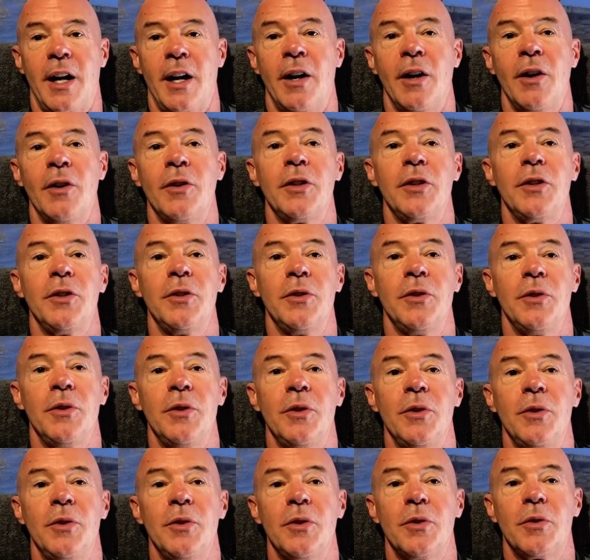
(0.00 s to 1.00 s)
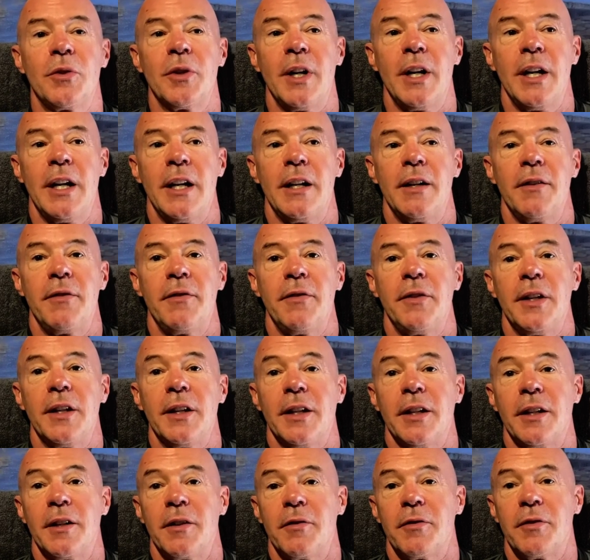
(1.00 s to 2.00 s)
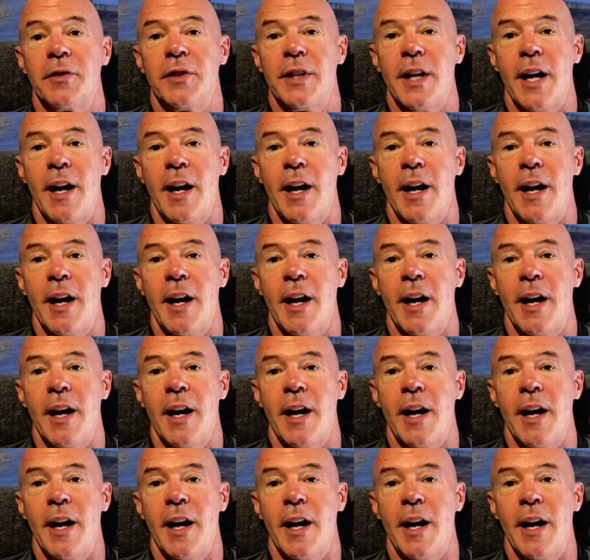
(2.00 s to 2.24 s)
How do you create a feeling of